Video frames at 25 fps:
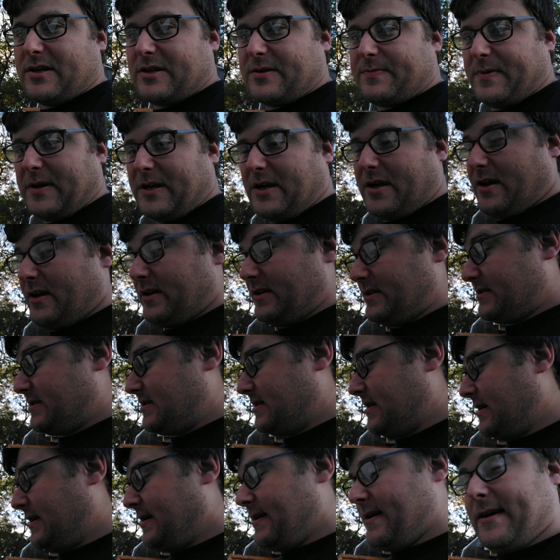just
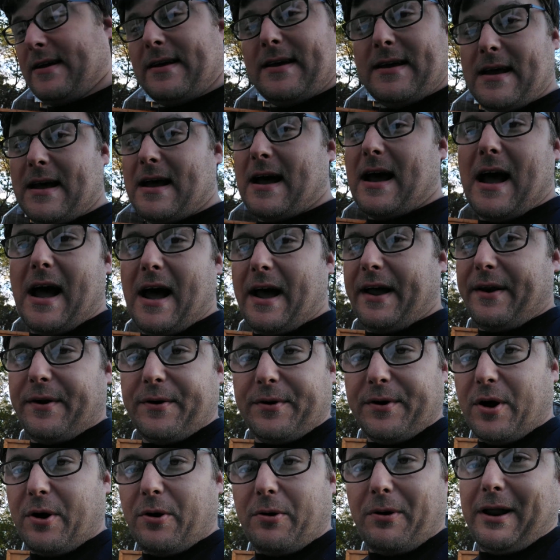because I
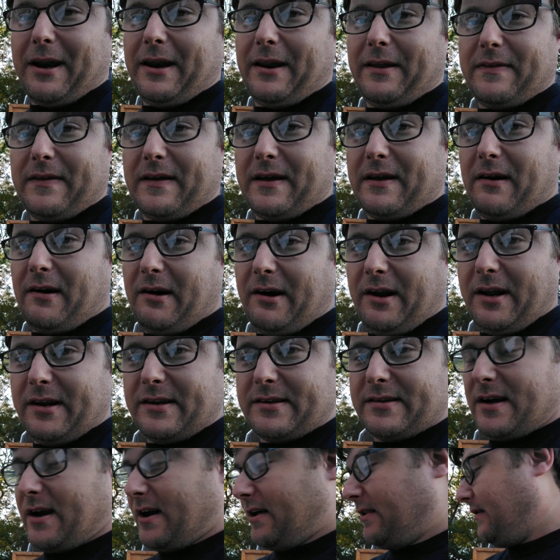don't know anything on
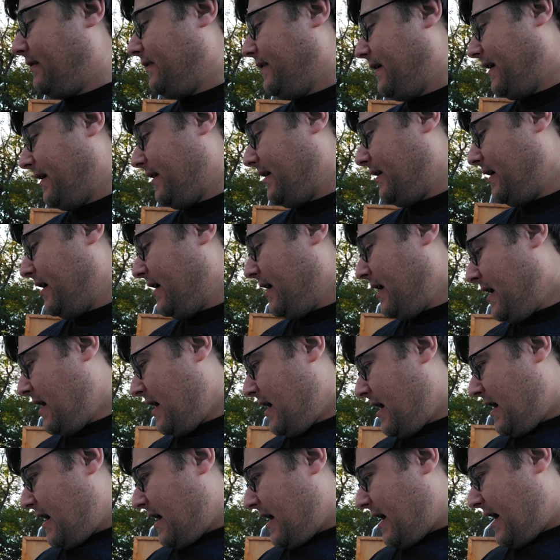it, other than
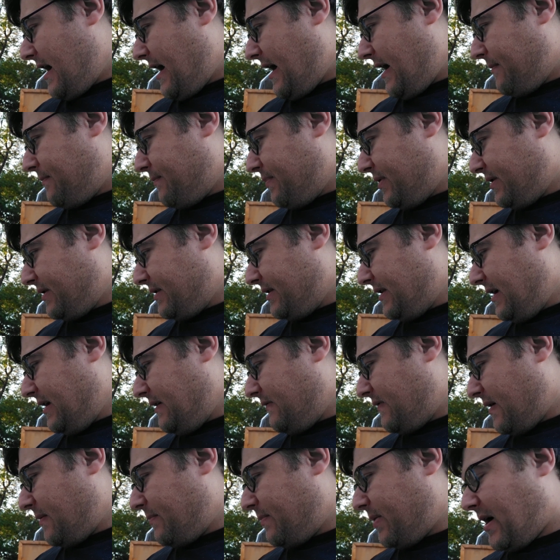I
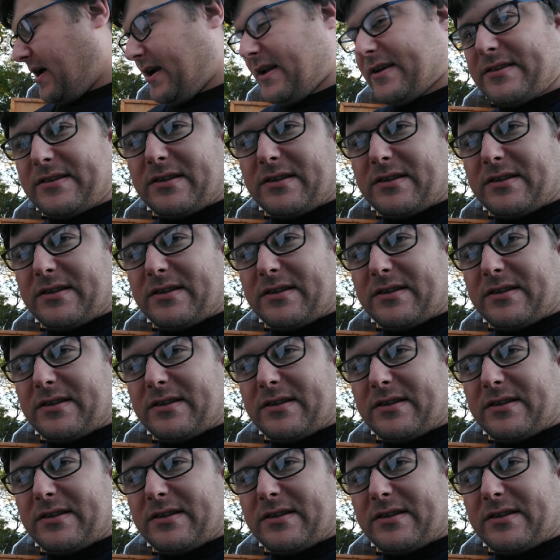believe I bought a